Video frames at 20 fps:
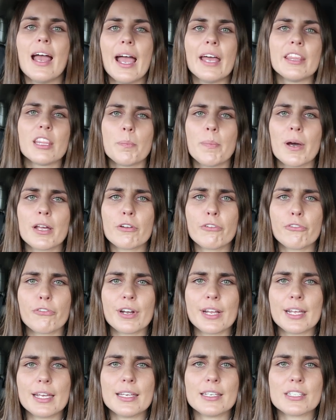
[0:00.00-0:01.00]
And the
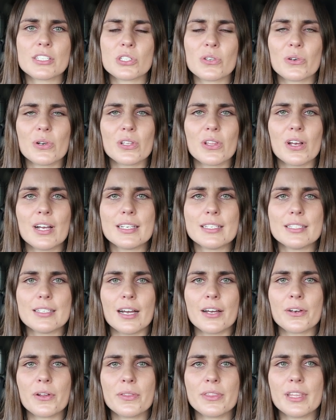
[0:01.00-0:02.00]
Butterfree storyline,
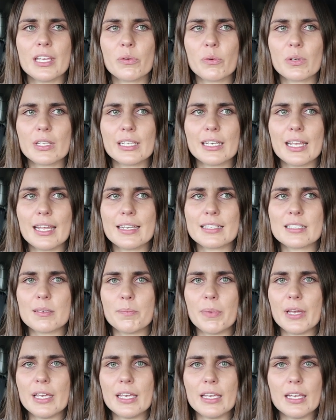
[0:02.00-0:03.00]
I don't think really needed to
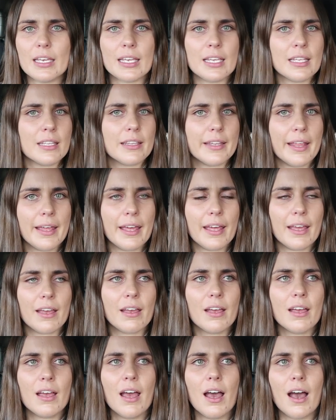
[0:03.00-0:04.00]
be in
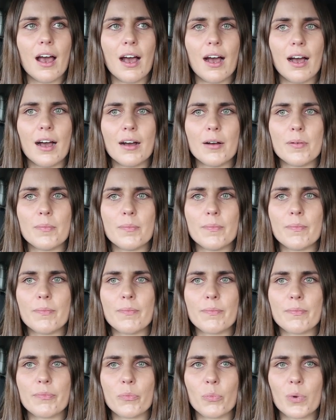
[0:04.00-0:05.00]
there.
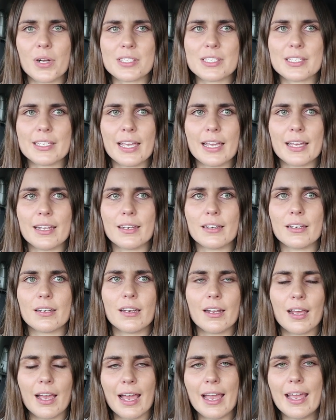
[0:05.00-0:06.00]
Once again,
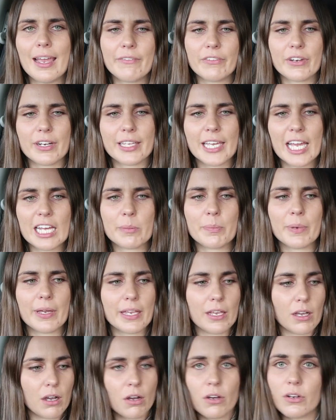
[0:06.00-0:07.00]
hey, I've got a
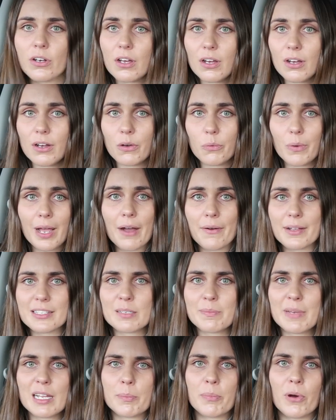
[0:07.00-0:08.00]
Caterpie. Oh no. Oh wow.
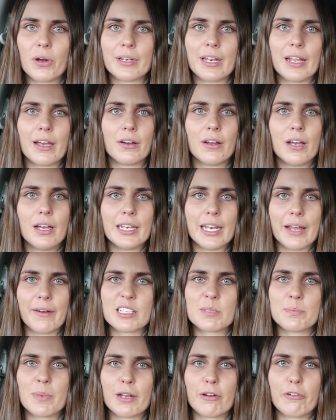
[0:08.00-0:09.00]
It's a Metapod now. Now
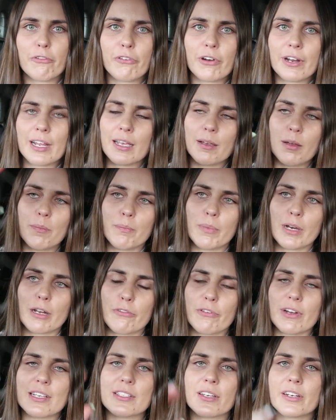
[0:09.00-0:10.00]
it's Butterfree.
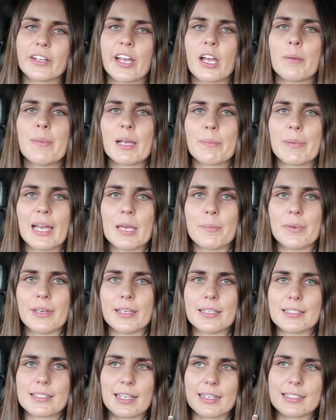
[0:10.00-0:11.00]
Butterfree's got to go make
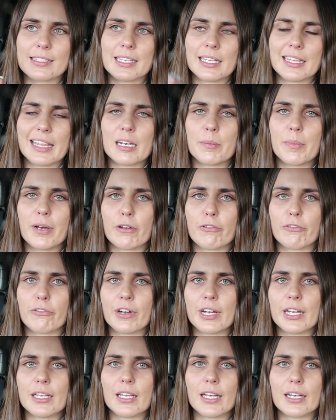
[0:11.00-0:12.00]
babies. Like, see you later,
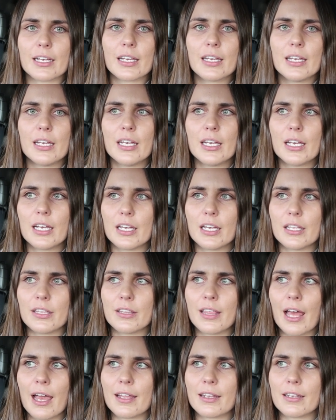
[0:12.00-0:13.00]
Butterfree. Like,
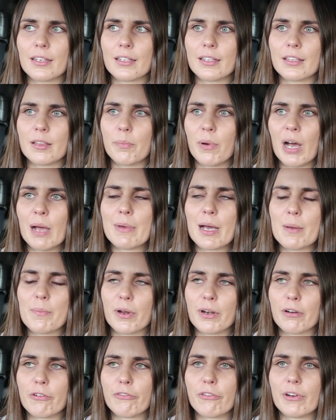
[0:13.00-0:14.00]
that the Bye Bye
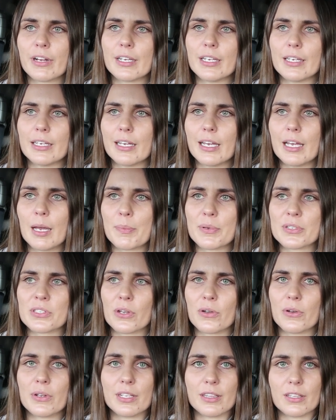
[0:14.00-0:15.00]
Butterfree
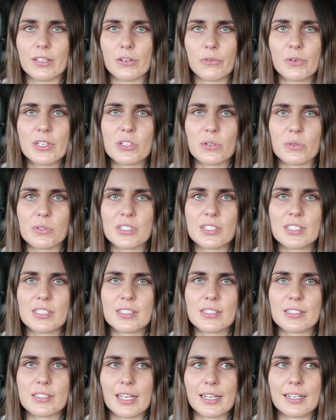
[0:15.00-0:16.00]
episode in the original
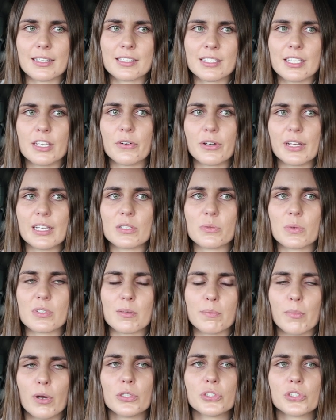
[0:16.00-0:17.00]
like series was
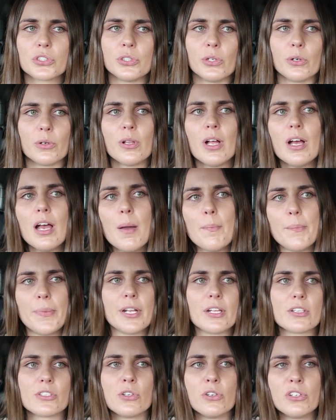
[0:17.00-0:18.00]
emotional,
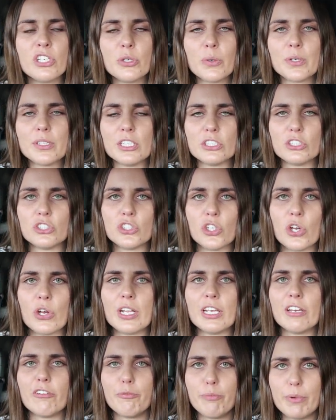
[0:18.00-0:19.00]
but it took you on this
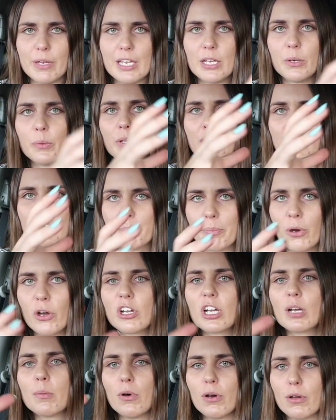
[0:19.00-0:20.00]
journey of being with the
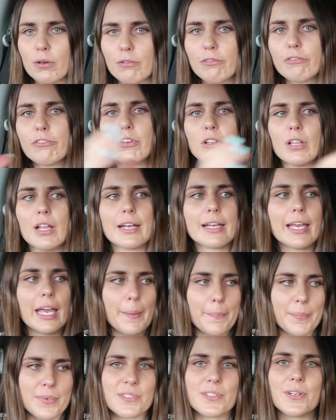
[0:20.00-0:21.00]
Pokemon for like
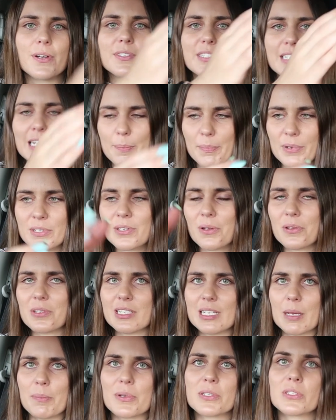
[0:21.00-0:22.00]
episodes and
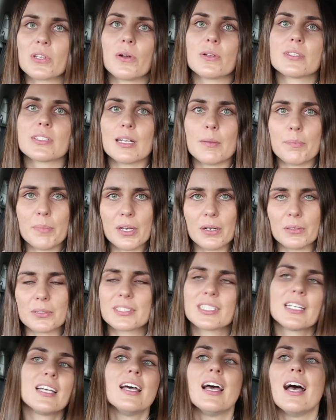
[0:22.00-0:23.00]
episodes and episodes, and it
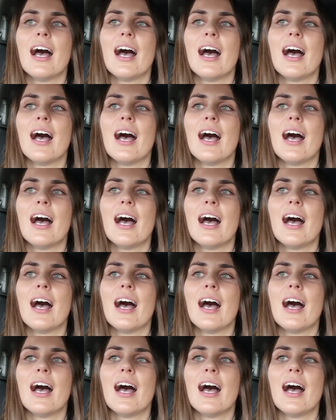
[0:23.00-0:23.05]
built.